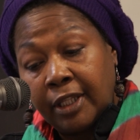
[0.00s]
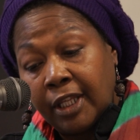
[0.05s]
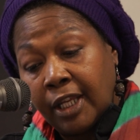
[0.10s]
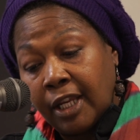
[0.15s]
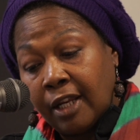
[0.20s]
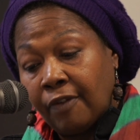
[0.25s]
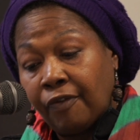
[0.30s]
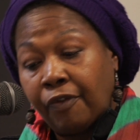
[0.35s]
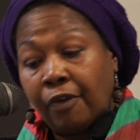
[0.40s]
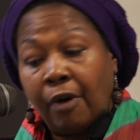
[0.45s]

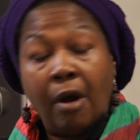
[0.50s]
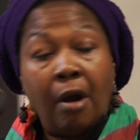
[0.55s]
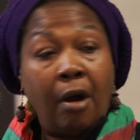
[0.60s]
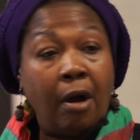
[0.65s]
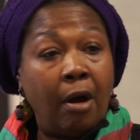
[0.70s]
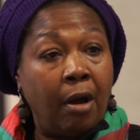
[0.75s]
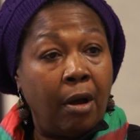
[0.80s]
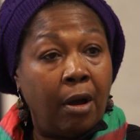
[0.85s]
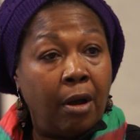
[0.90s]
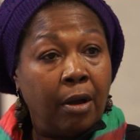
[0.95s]
thing for
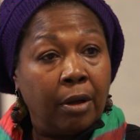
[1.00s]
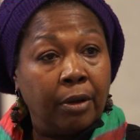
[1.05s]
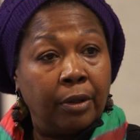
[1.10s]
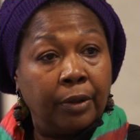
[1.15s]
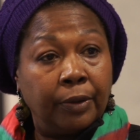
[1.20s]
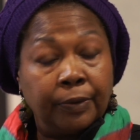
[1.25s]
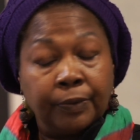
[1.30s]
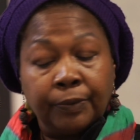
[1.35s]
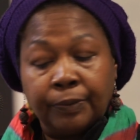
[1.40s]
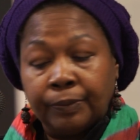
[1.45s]
all?
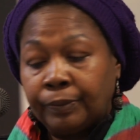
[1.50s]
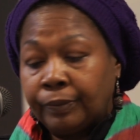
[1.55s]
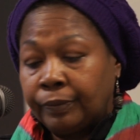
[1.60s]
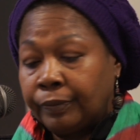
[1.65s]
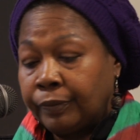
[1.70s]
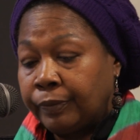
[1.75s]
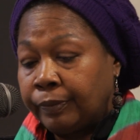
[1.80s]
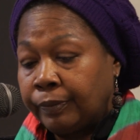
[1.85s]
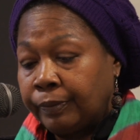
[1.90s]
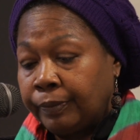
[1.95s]

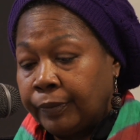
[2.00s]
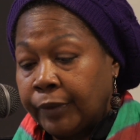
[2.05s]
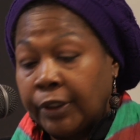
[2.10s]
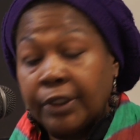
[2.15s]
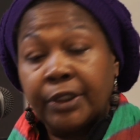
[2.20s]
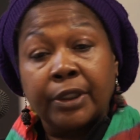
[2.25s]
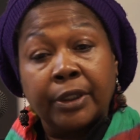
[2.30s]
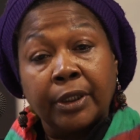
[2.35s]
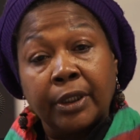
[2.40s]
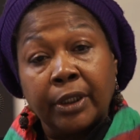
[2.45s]

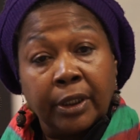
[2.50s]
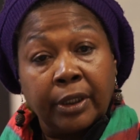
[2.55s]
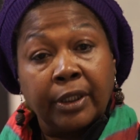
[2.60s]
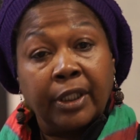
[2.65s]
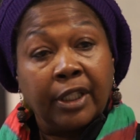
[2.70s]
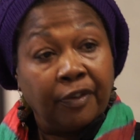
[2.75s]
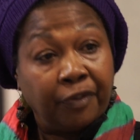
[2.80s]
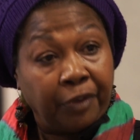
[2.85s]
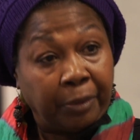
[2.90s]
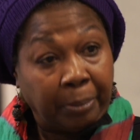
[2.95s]
Is it a good
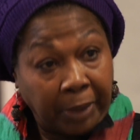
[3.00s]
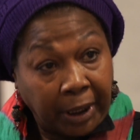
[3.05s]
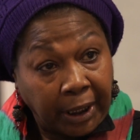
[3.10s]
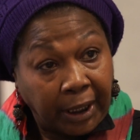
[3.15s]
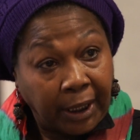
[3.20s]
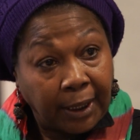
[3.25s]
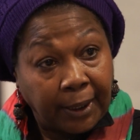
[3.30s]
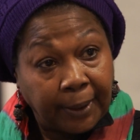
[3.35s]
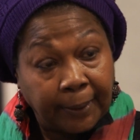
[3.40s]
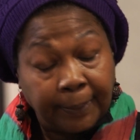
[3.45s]
thing for
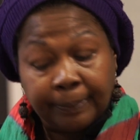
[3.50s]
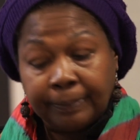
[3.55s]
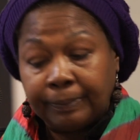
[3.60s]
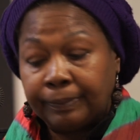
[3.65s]
me?